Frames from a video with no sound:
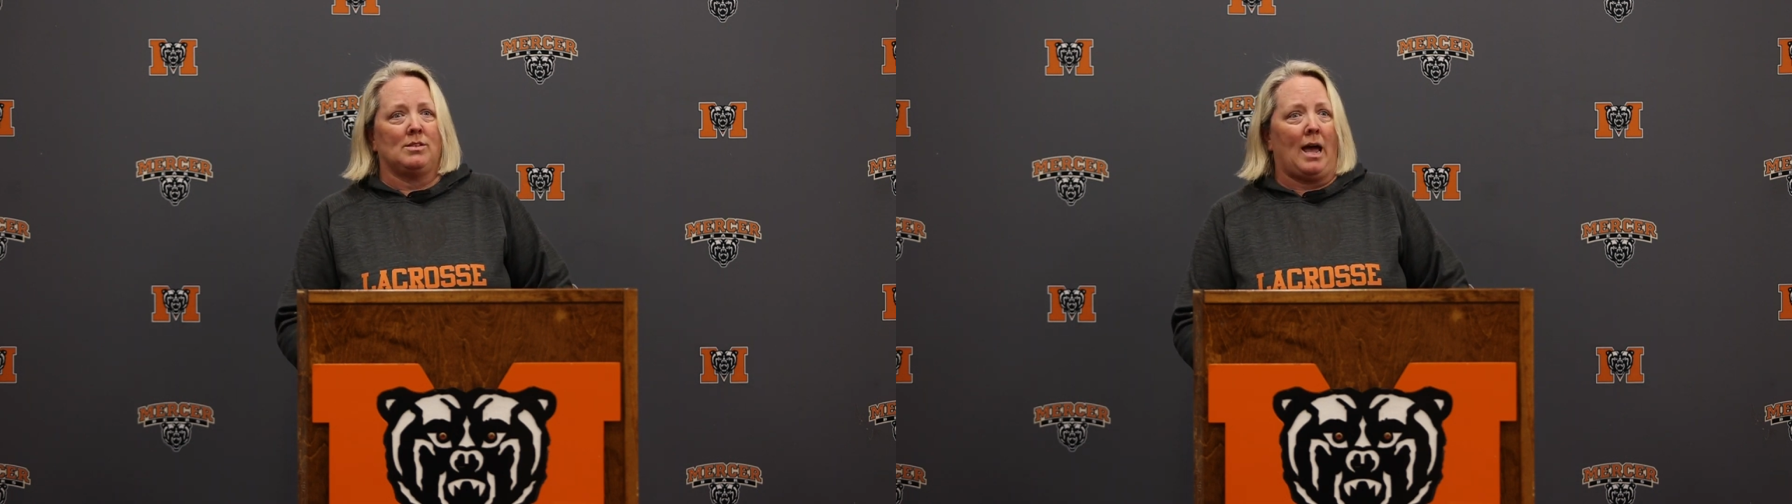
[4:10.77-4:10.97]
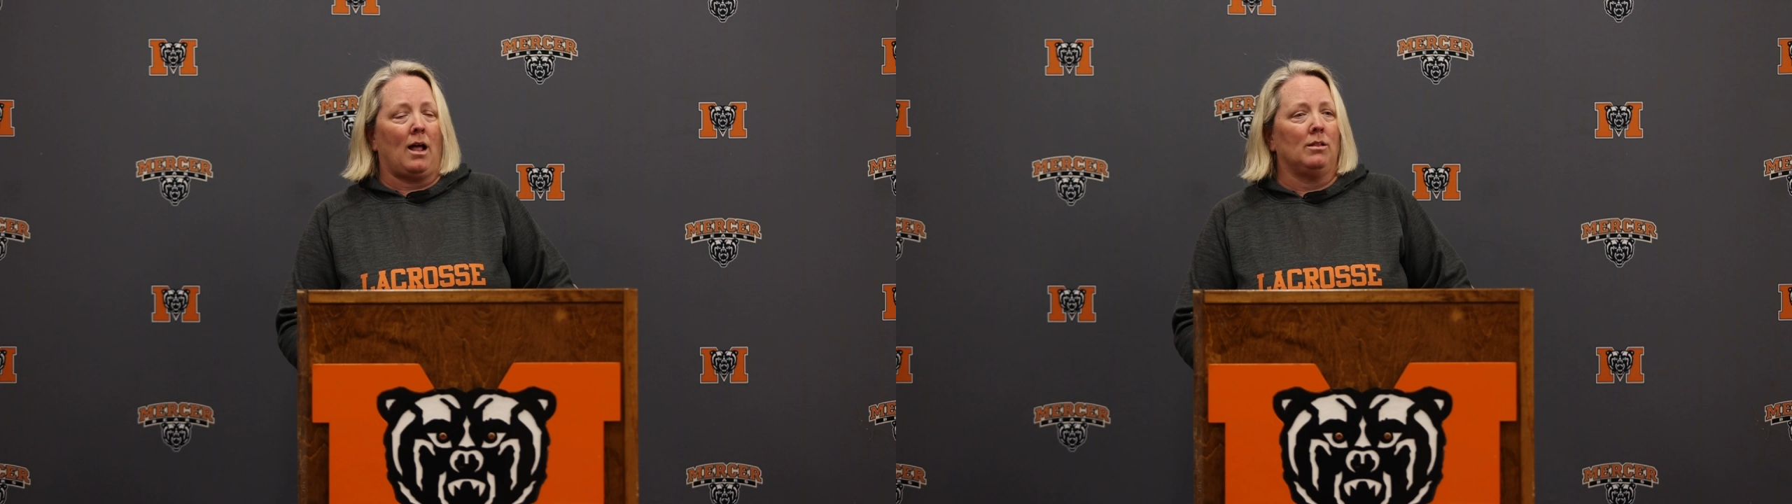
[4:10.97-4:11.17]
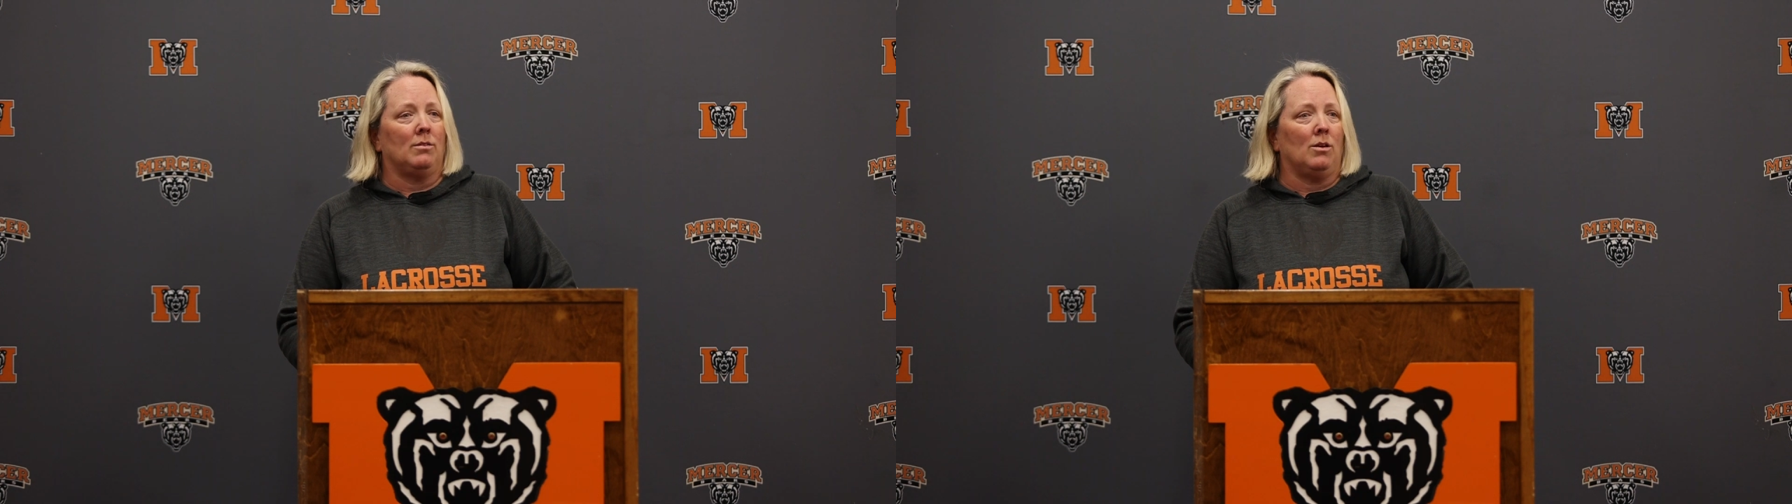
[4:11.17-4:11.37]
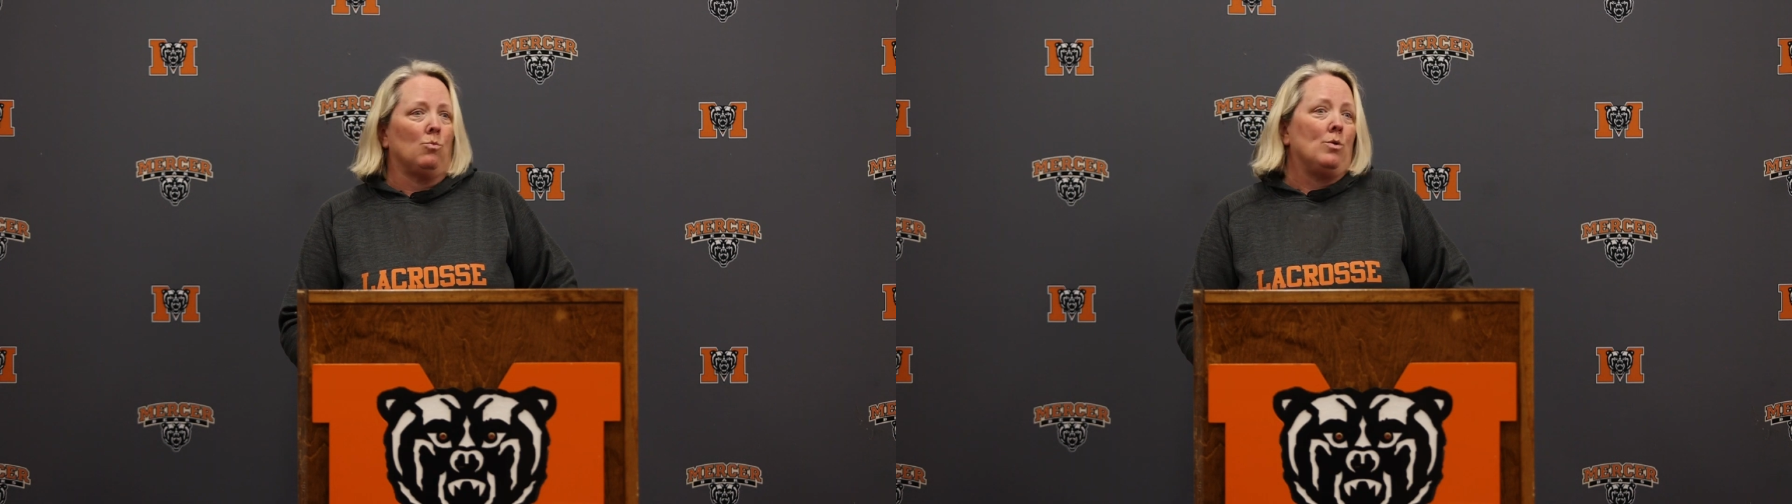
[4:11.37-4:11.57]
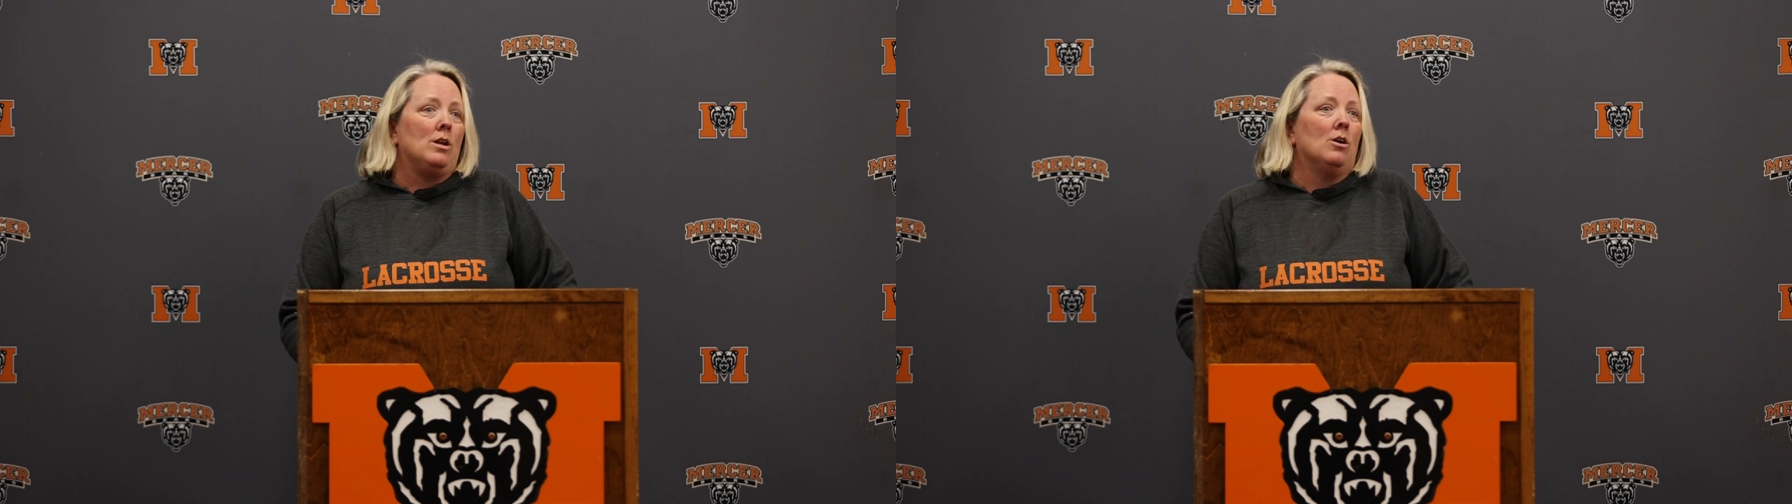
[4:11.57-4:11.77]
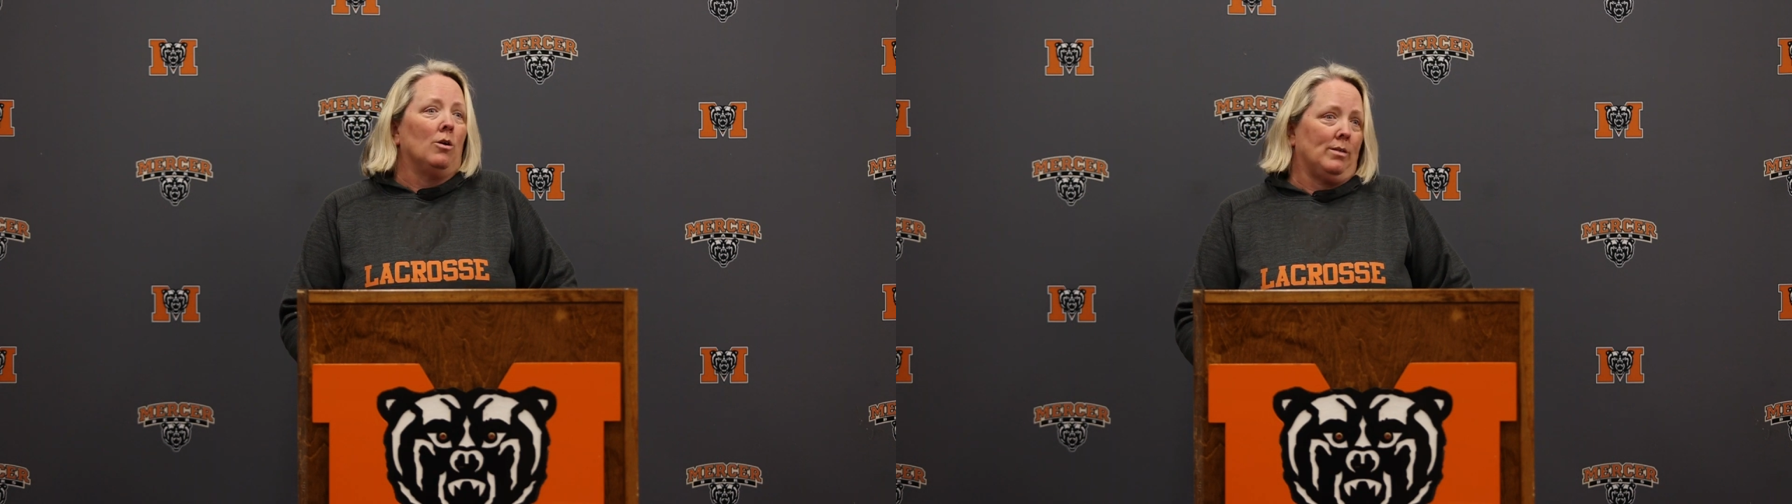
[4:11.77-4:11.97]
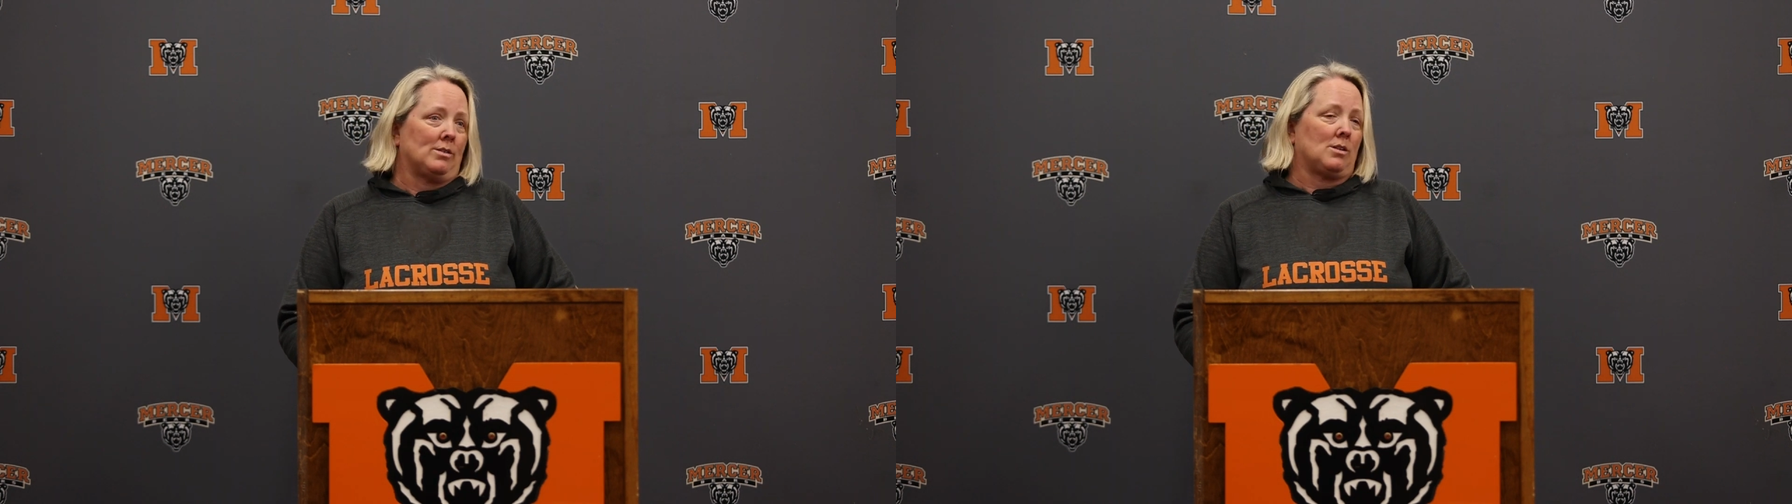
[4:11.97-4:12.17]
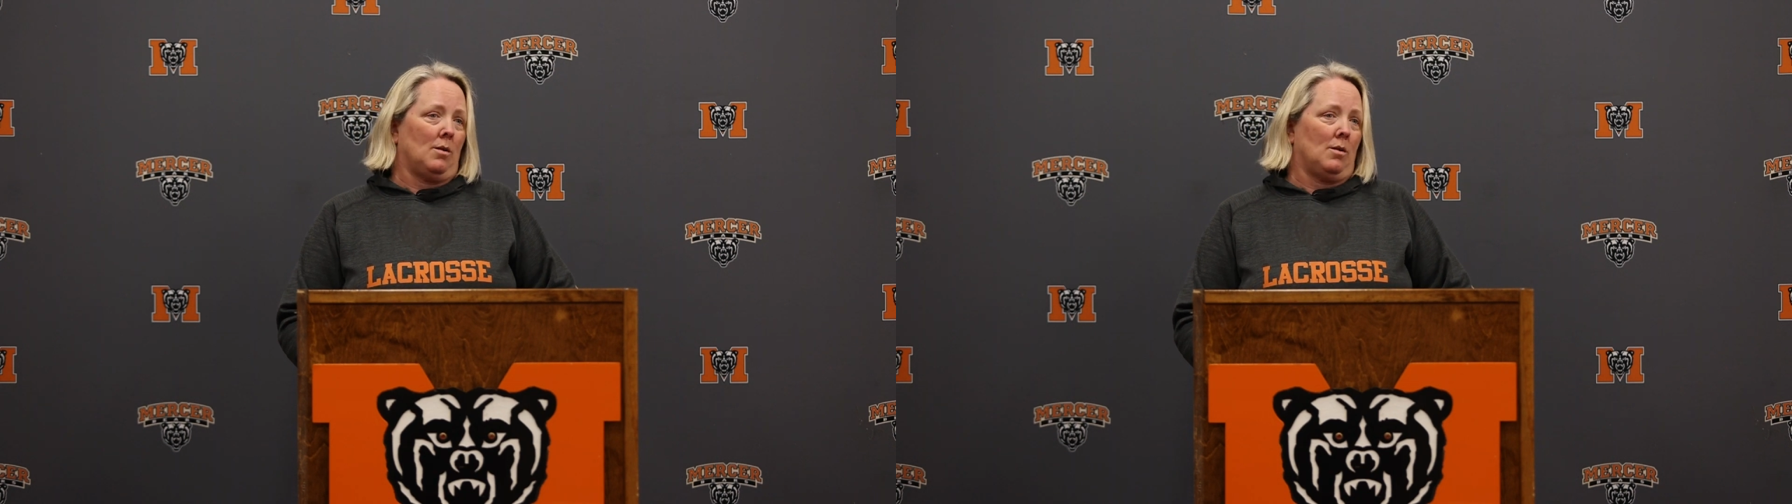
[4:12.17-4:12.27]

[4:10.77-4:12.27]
talent that we know that's